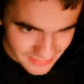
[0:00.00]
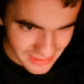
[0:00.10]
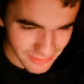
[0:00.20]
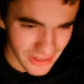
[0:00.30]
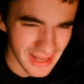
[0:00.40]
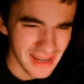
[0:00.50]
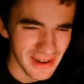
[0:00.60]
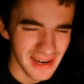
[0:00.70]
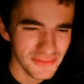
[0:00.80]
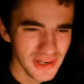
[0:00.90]
well, I
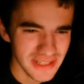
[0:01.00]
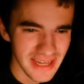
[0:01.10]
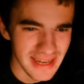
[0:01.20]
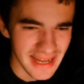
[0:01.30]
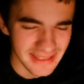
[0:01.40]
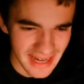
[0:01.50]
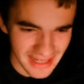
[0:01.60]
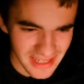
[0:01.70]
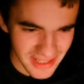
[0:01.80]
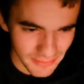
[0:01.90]
love when I say
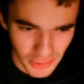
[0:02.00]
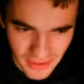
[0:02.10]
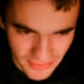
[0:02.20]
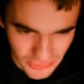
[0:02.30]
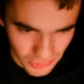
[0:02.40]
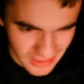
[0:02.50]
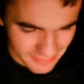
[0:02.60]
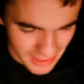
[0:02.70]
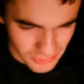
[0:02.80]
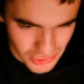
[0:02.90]
antagonist. I'm not even talking
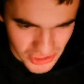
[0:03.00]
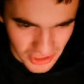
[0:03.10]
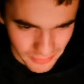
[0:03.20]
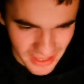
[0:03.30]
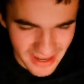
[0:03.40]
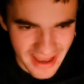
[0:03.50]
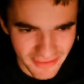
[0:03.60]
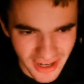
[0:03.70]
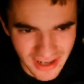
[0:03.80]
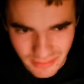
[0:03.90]
about Ushidomiya
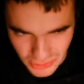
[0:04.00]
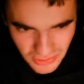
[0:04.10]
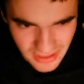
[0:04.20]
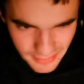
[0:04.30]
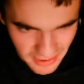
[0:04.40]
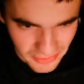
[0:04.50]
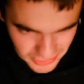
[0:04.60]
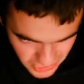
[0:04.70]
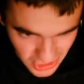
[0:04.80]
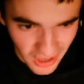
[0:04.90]
Eva. I'm talking about the
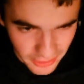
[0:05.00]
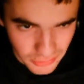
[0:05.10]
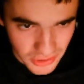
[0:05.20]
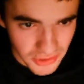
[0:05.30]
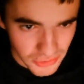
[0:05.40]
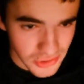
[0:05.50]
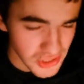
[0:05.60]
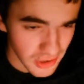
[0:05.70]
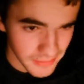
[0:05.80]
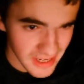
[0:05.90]
childhood
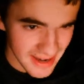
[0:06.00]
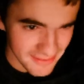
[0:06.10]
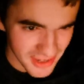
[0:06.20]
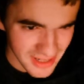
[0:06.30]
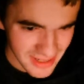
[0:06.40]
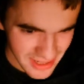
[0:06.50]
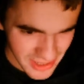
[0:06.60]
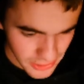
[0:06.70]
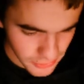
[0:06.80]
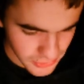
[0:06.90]
Ushidomiya Eva,
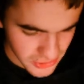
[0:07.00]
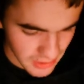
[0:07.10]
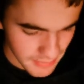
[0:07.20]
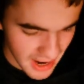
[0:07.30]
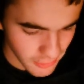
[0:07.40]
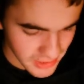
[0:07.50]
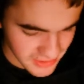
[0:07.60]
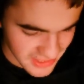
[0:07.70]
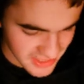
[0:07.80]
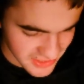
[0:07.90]
who somehow
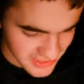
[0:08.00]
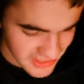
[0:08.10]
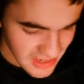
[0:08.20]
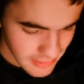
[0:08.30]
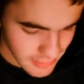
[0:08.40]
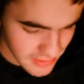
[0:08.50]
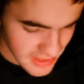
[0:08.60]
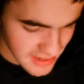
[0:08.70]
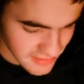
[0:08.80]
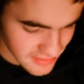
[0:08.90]
exists
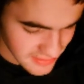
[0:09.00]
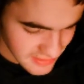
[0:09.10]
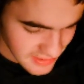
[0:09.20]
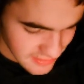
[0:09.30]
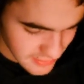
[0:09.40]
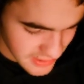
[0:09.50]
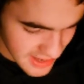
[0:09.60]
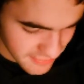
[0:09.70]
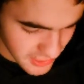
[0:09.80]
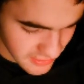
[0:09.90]
within the
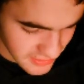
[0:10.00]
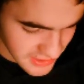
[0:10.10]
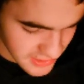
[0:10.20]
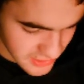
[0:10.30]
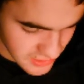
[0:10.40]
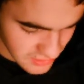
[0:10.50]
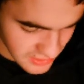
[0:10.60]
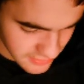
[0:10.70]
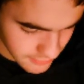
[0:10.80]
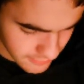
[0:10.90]
Eva that is like
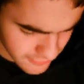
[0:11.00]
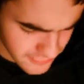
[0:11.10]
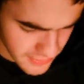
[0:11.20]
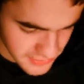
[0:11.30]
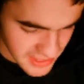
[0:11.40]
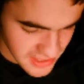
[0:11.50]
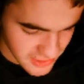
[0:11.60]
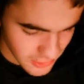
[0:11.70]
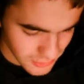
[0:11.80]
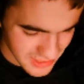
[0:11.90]
50 years
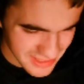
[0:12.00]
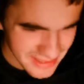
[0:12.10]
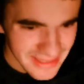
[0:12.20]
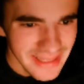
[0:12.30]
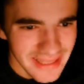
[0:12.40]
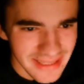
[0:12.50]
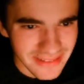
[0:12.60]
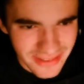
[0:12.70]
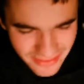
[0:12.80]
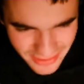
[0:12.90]
old.
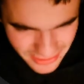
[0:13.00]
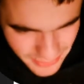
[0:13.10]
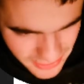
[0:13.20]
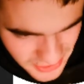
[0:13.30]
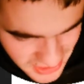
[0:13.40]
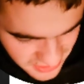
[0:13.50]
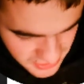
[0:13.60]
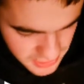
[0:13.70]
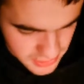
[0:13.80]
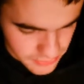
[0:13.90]
And I suppose she
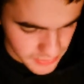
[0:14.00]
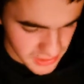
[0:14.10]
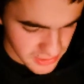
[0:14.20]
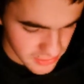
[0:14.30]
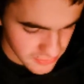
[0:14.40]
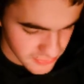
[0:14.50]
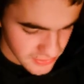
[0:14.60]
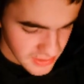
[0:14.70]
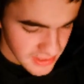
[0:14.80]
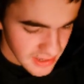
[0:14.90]
exists because of,
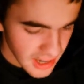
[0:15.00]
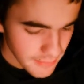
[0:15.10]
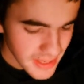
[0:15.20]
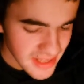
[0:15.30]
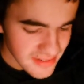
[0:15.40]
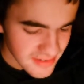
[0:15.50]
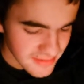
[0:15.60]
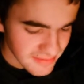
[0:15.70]
I mean,